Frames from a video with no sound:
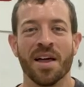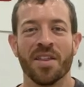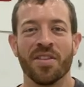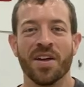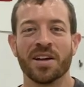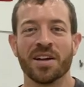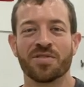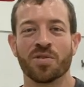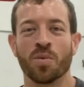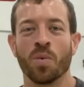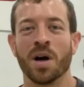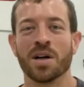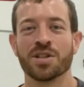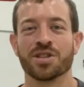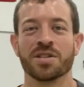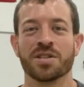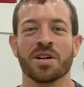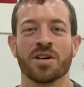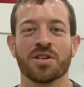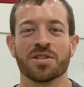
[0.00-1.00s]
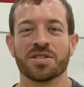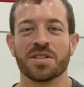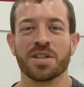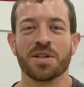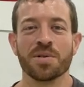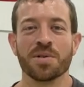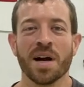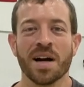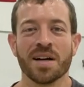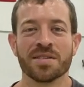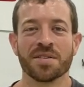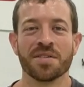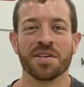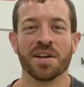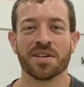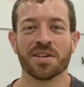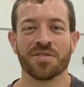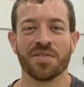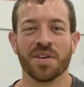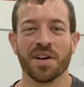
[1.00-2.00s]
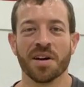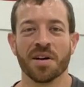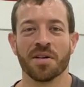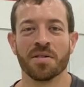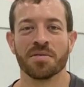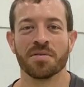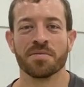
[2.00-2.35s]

Thanks for watching. I'll see you guys in the next video.